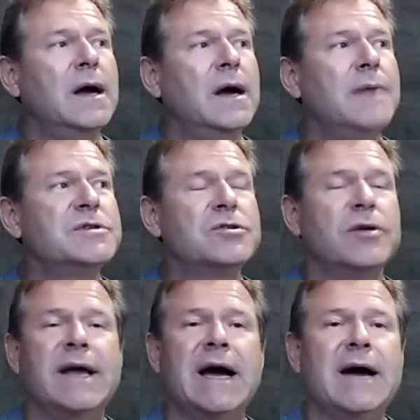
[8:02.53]
I'm just
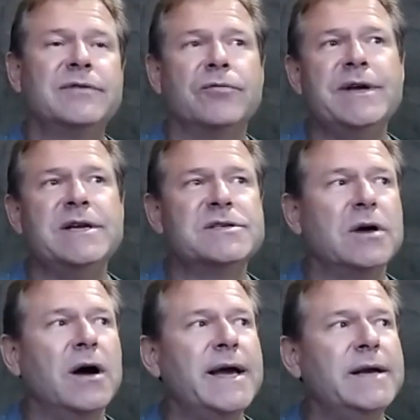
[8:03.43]
going to have to
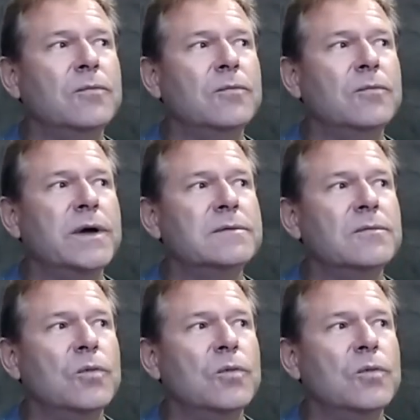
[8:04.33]
redesign what,